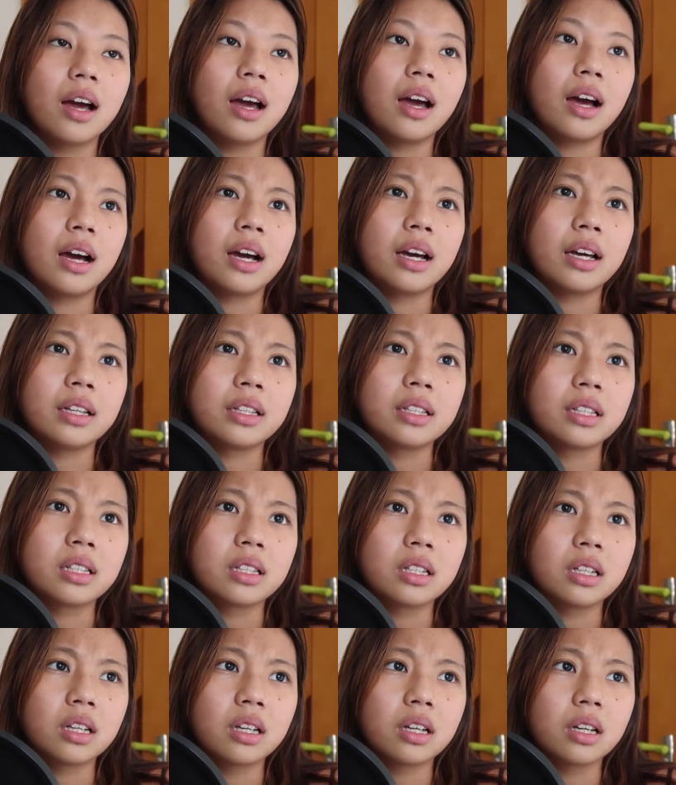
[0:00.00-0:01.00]
And
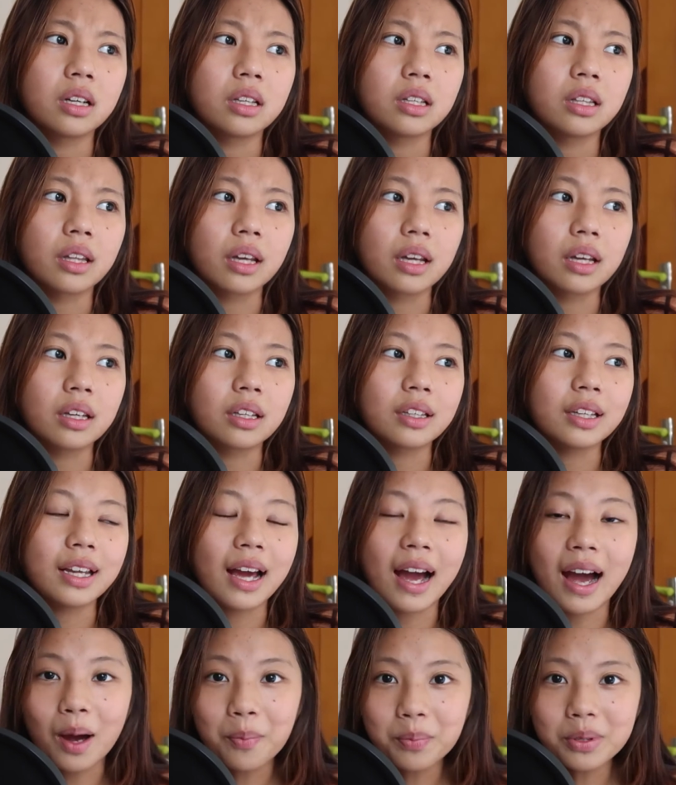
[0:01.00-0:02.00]
like, it
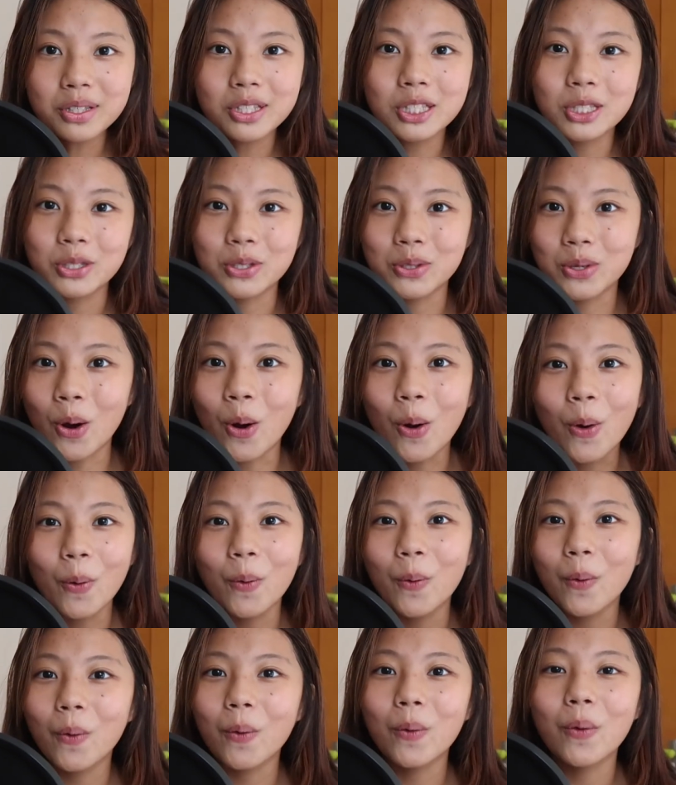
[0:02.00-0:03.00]
happens
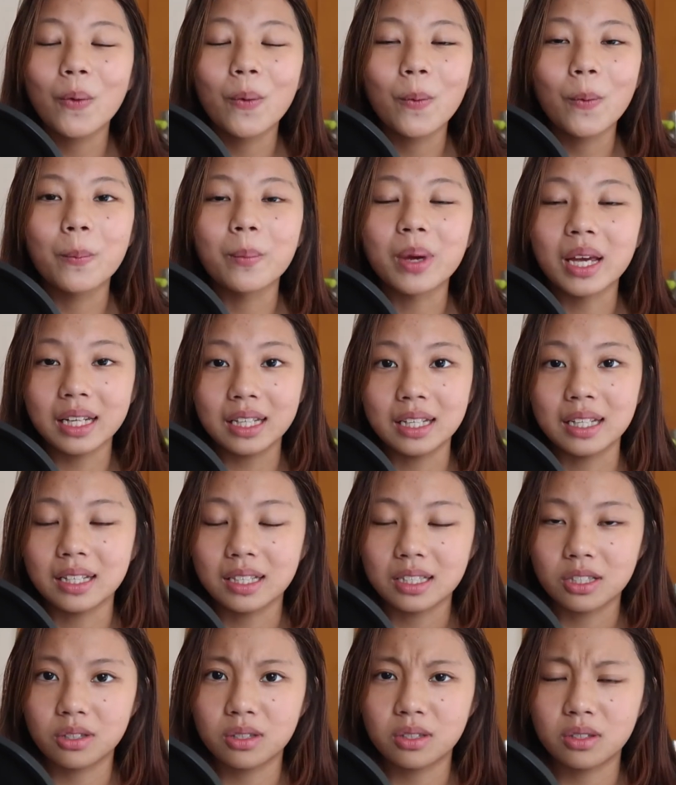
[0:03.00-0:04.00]
so many
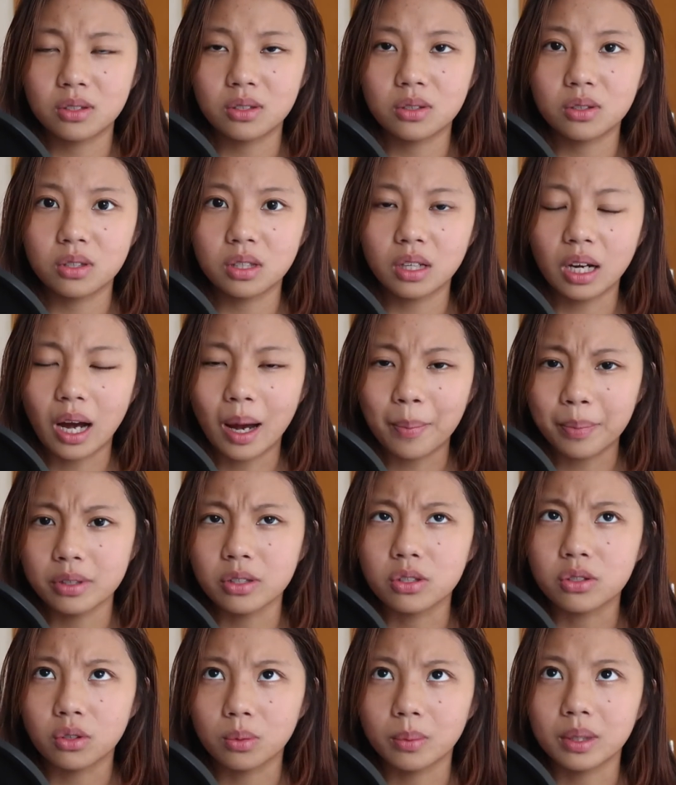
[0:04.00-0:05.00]

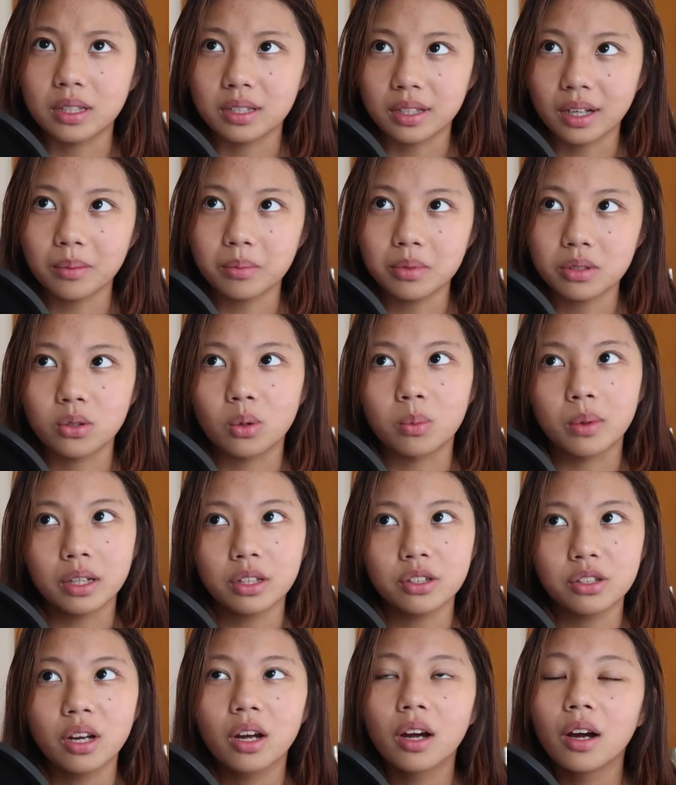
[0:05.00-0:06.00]
times, so
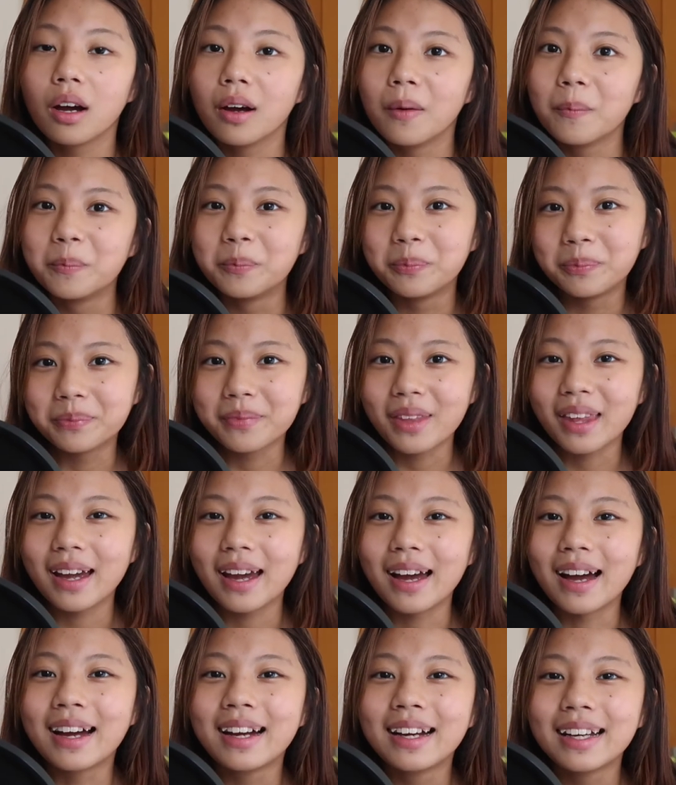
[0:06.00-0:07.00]
much
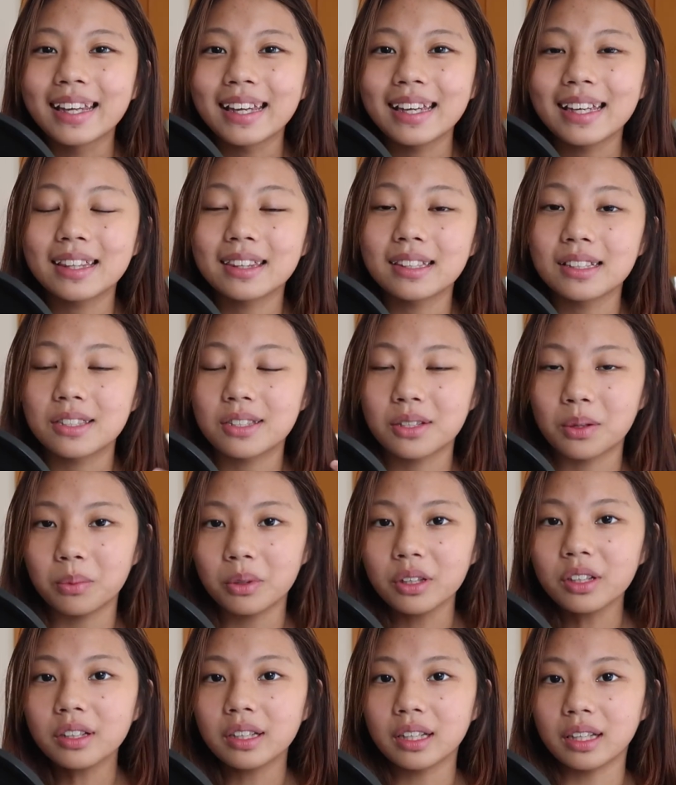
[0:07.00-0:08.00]
in this
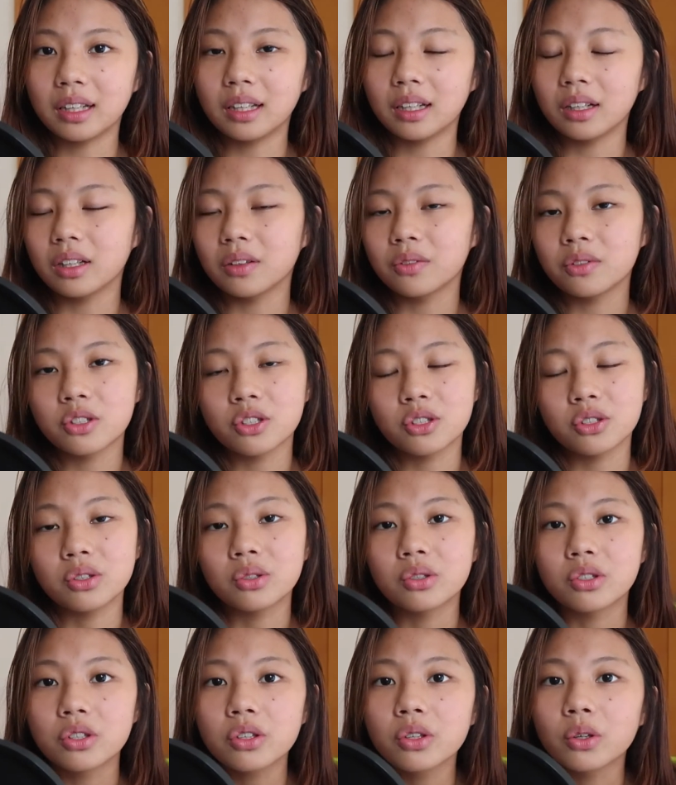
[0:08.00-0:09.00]
community, even just
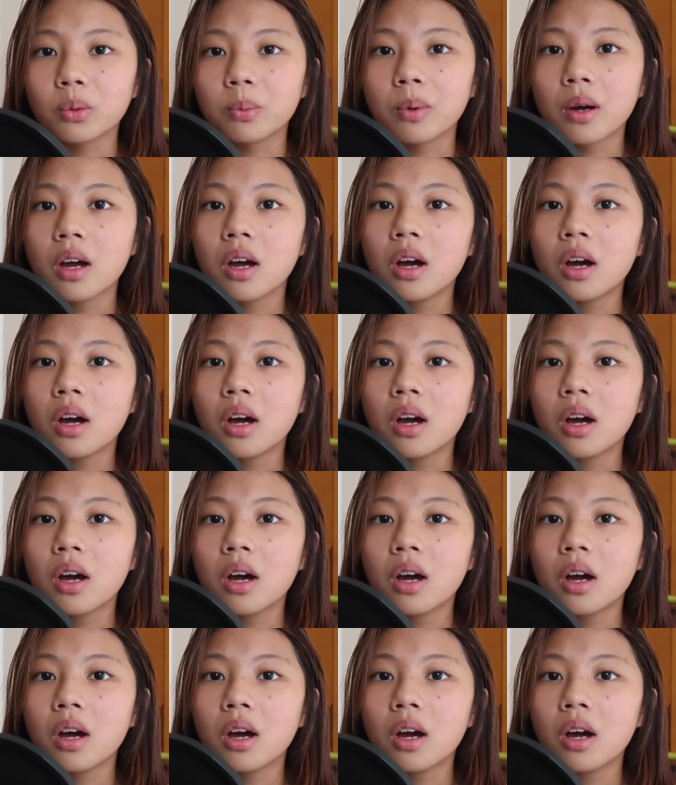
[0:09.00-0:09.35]
YouTube.